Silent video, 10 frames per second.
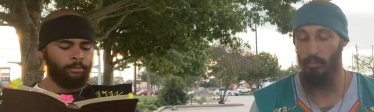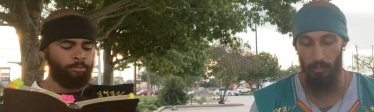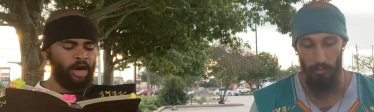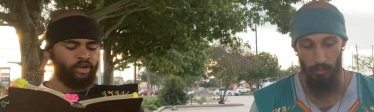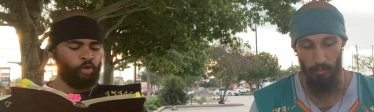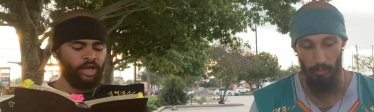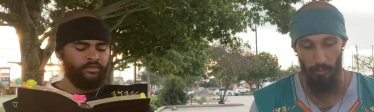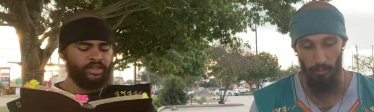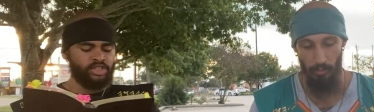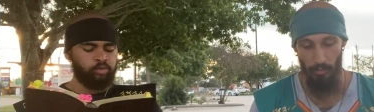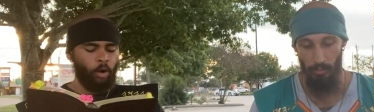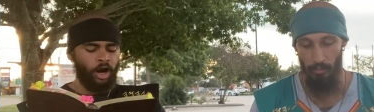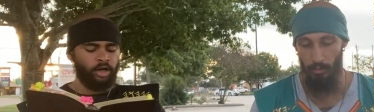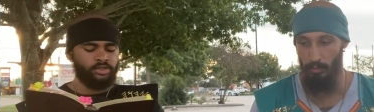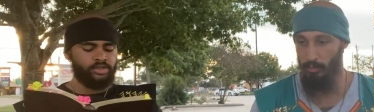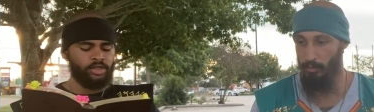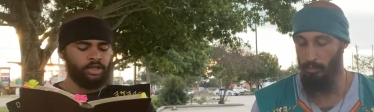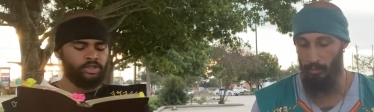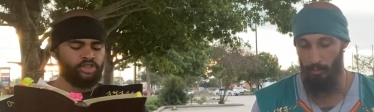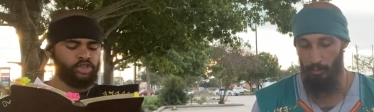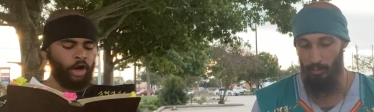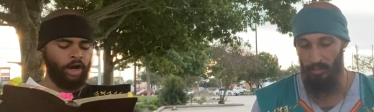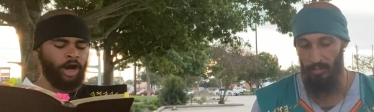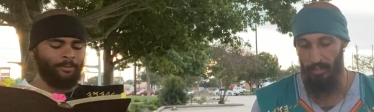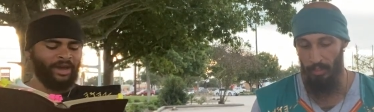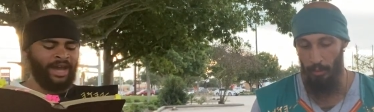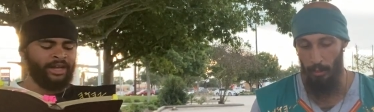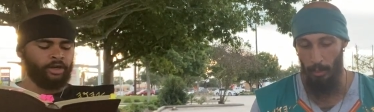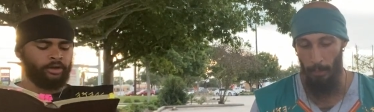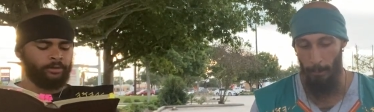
Speaker 1: but grievous words stir up anger.